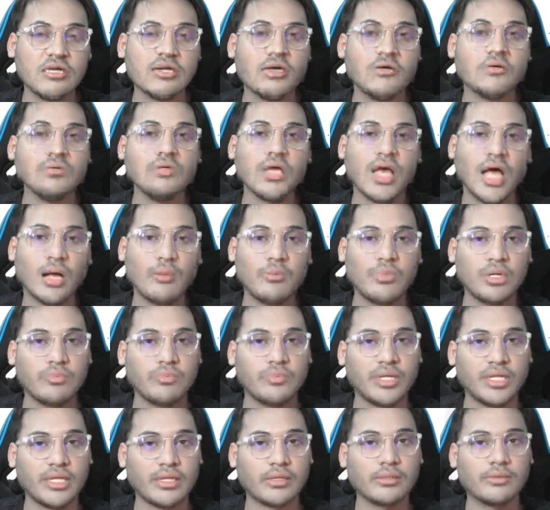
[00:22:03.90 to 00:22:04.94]
down
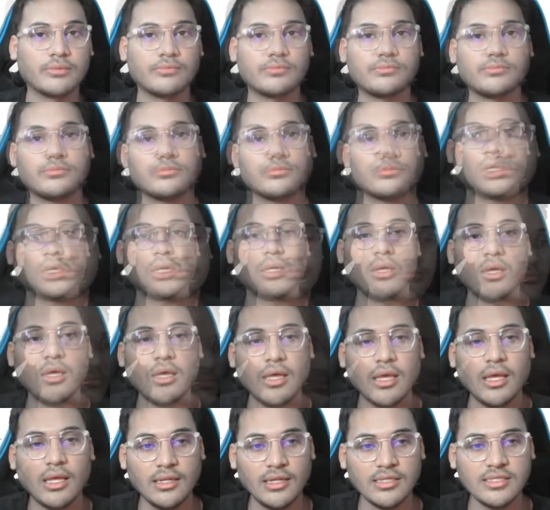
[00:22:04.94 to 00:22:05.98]
abruptly.
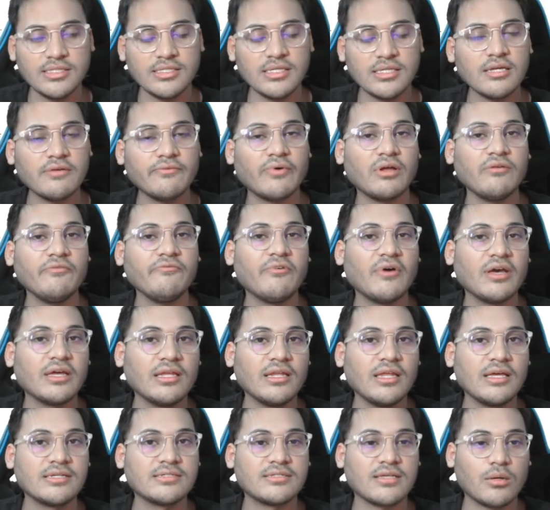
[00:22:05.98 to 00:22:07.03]
Let's take one final
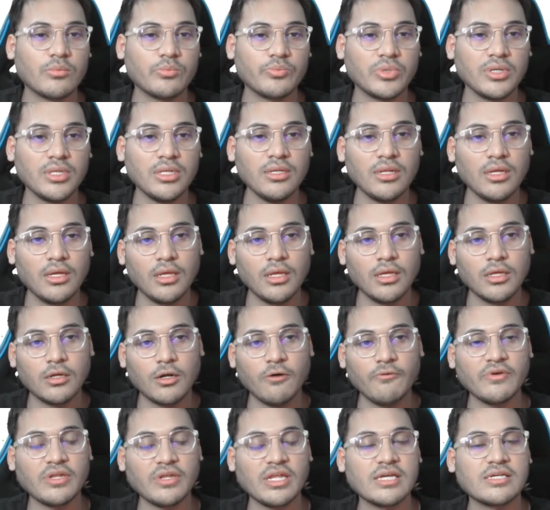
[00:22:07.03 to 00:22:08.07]
example
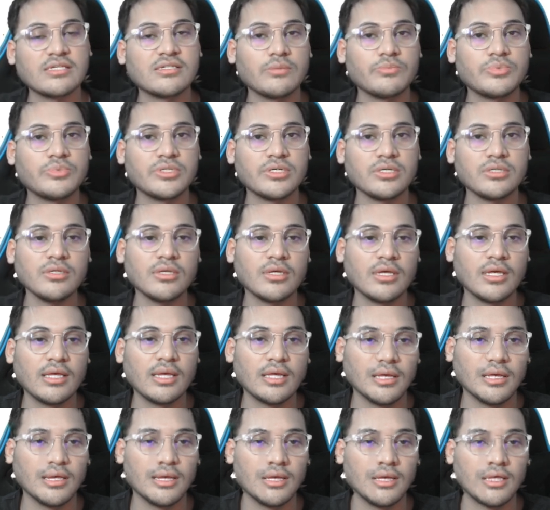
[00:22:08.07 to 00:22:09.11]
of an exception.
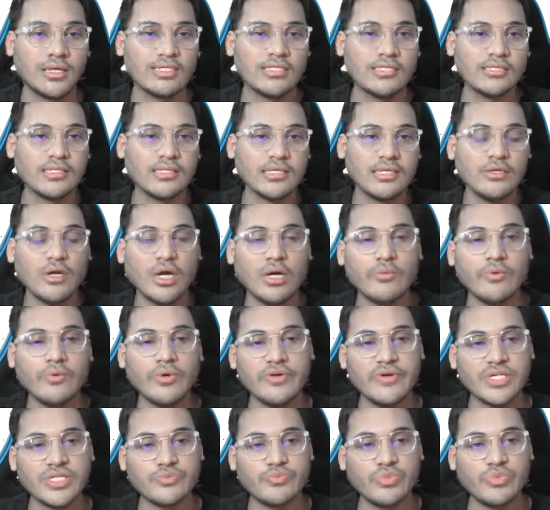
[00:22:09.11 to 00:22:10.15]
Let's say you have a
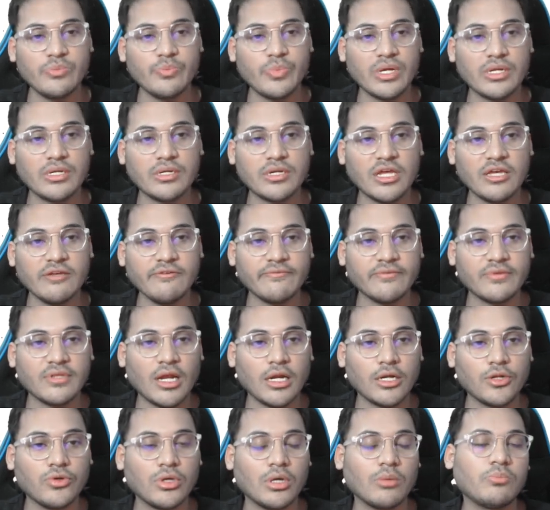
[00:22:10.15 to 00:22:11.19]
USB pen drive
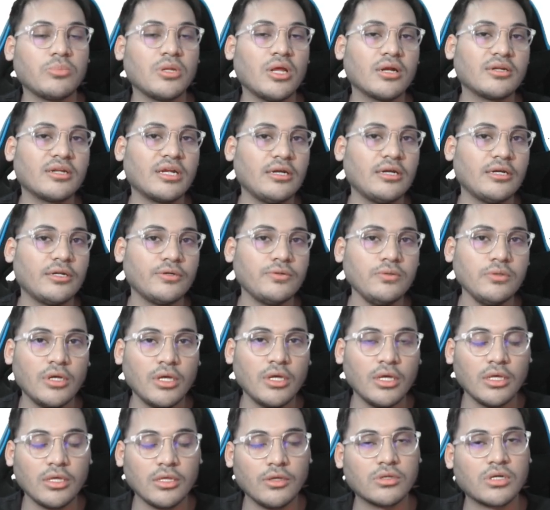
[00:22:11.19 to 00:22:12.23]
that you have plugged into
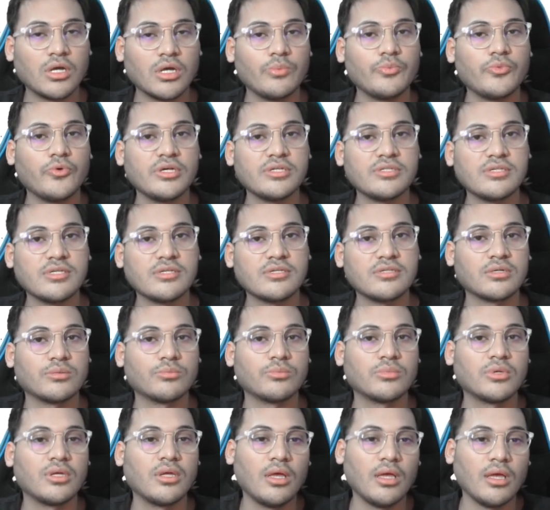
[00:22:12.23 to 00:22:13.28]
your computer system,
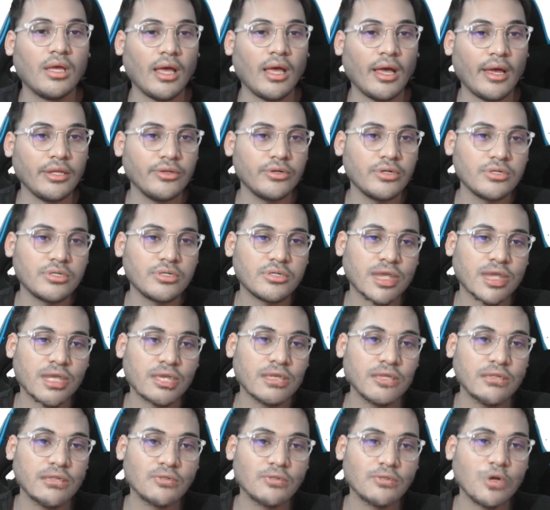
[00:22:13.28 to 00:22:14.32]
and you're
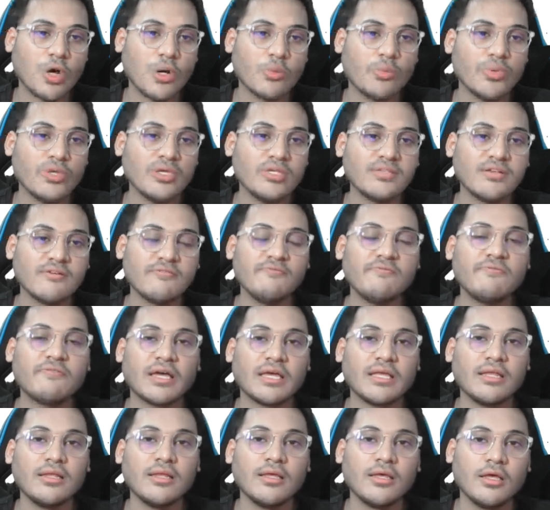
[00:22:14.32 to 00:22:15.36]
trying to copy some
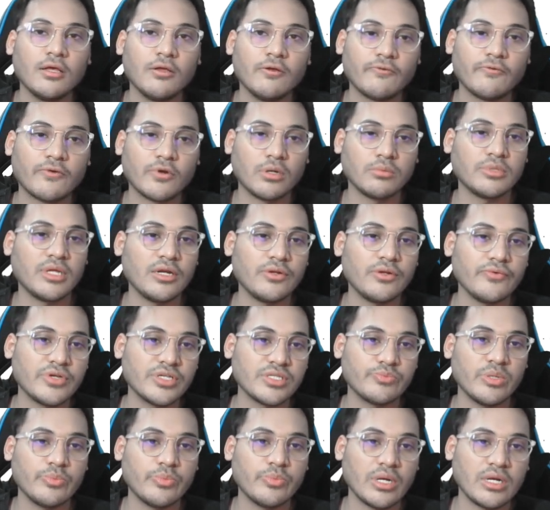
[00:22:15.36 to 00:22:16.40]
file from that
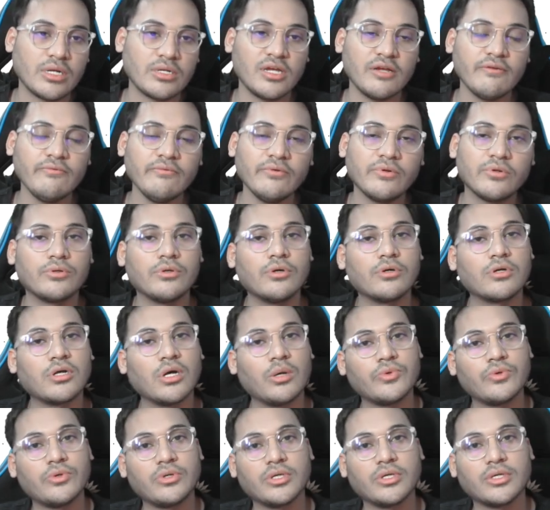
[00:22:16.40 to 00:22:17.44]
USB pen drive to your
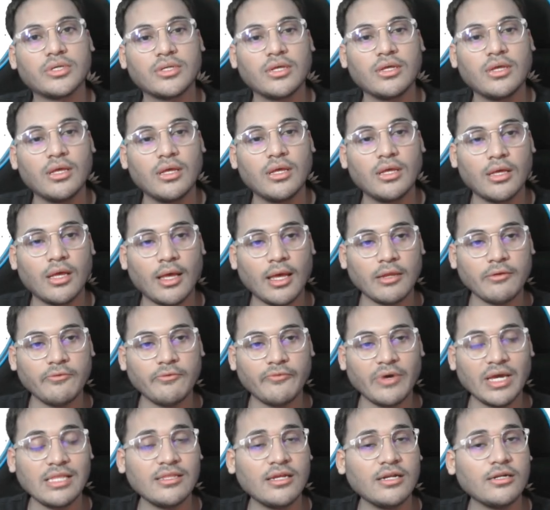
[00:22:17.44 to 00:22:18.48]
computer. And
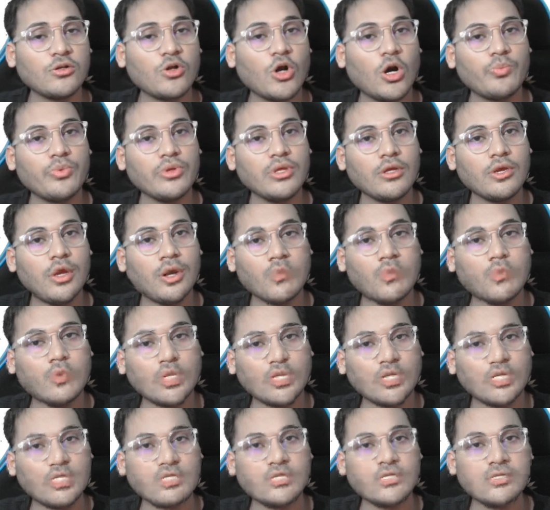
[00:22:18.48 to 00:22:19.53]
while that copying
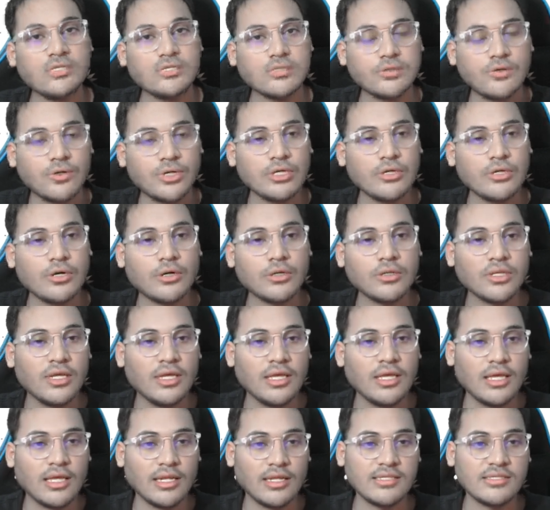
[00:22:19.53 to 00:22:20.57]
operation is going on,
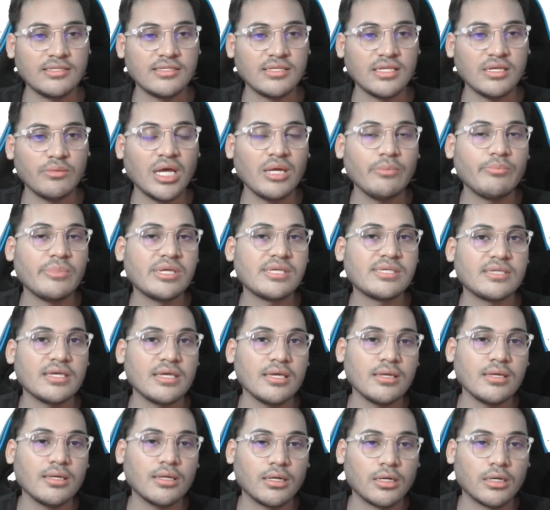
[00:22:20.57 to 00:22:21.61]
let's say by
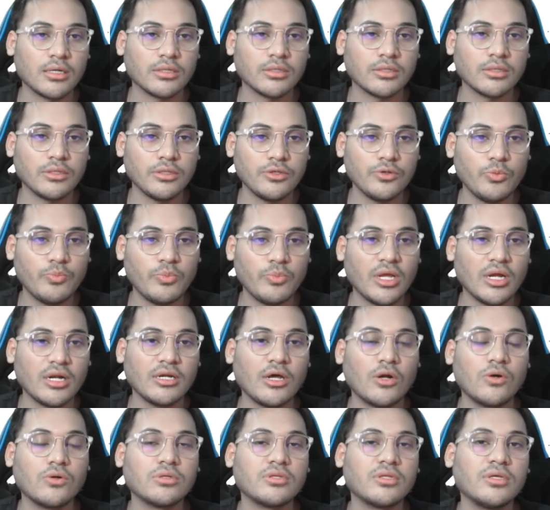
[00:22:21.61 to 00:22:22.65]
mistake you plugged
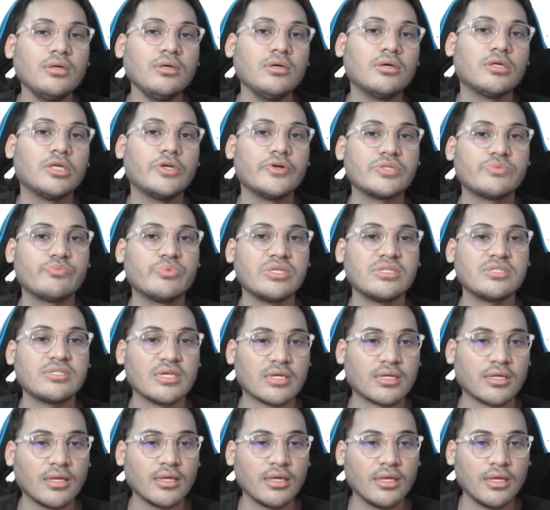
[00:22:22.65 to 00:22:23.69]
out the USB
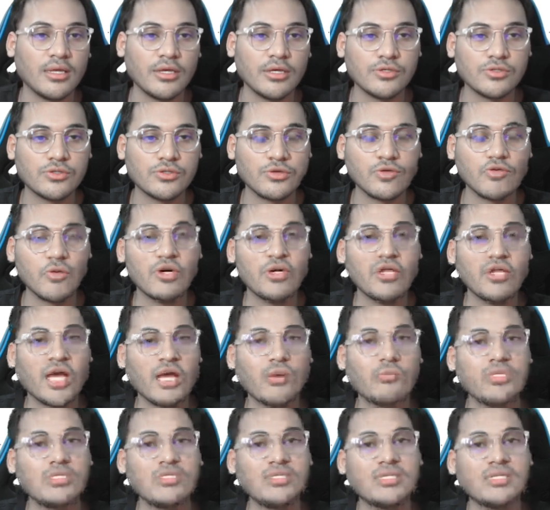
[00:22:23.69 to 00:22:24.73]
stick. So what
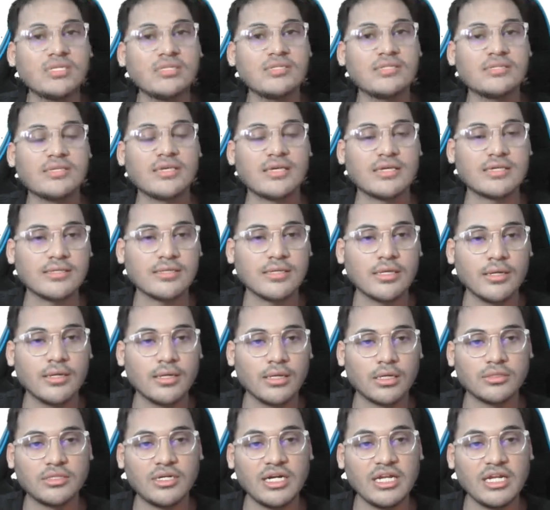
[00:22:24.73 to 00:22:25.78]
happens in this case?
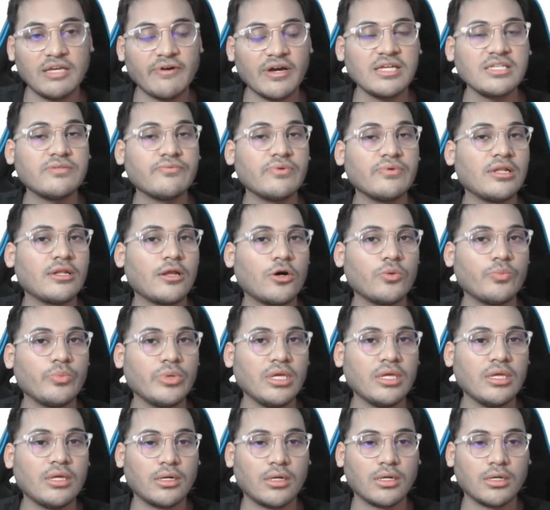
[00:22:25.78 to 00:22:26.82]
The device will now be